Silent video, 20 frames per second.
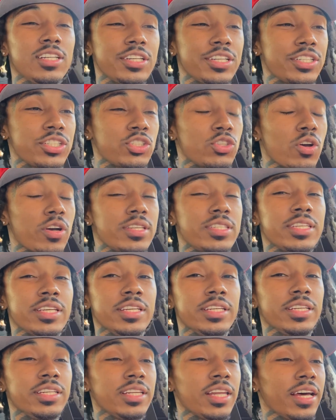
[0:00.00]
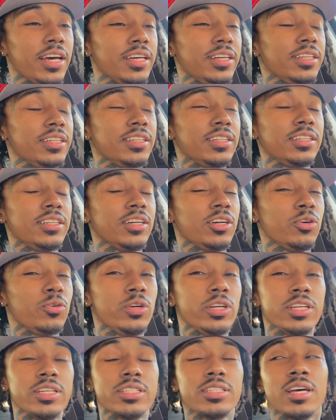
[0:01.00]
start singing like a
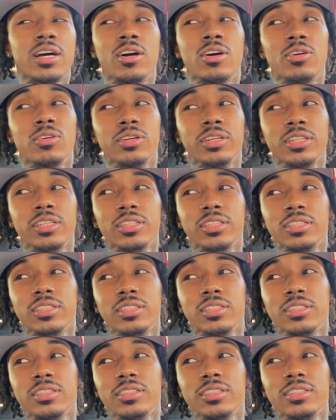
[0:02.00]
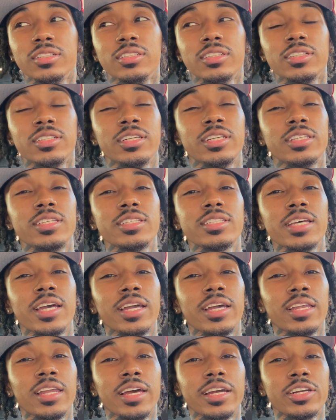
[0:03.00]
real song and get to
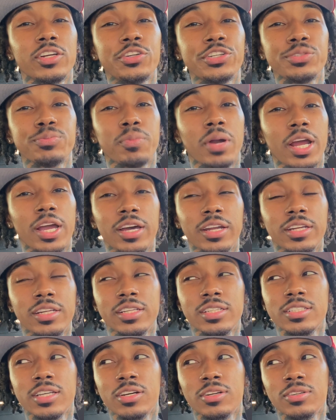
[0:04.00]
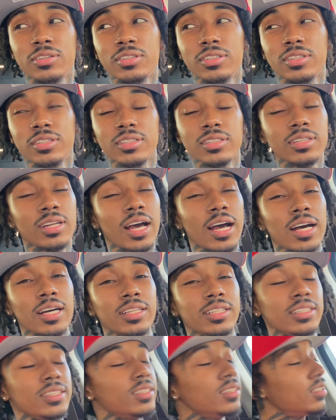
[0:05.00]
singing like Chris Brown in his hoe. Nah,
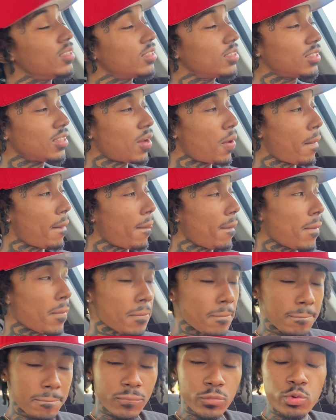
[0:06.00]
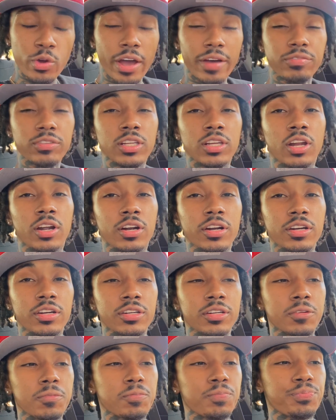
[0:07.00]
nigga. You have to
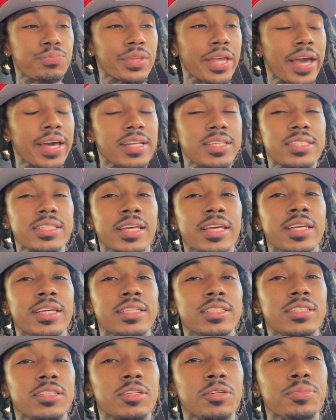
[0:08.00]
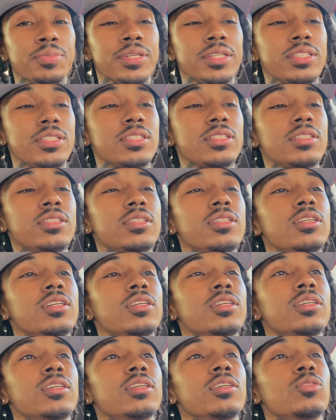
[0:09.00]
learn how to sing to a bitch
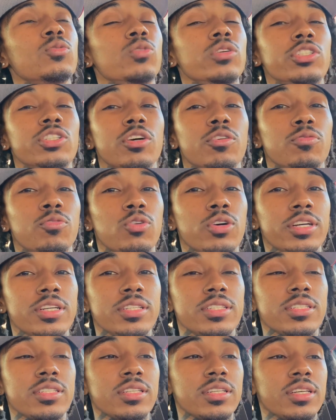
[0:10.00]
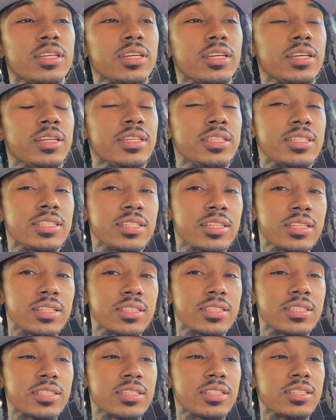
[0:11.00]
with your voice, in a
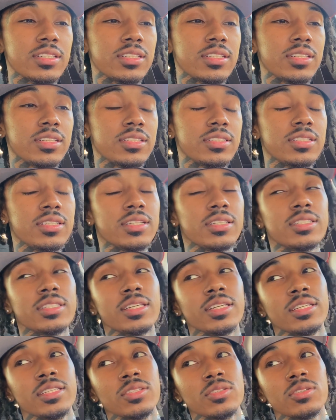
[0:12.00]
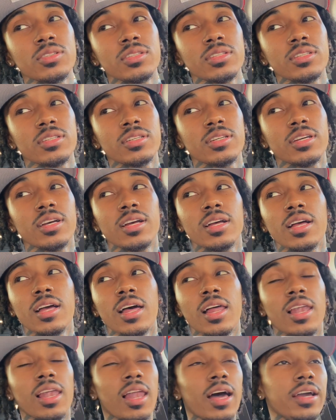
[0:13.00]
sense, to a skizzle.
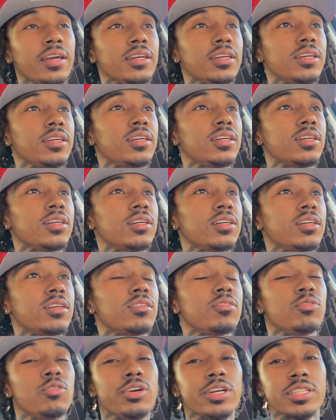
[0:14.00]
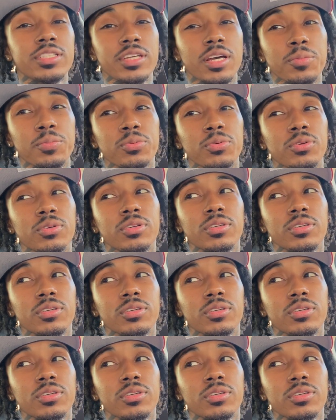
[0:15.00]
Like, for example,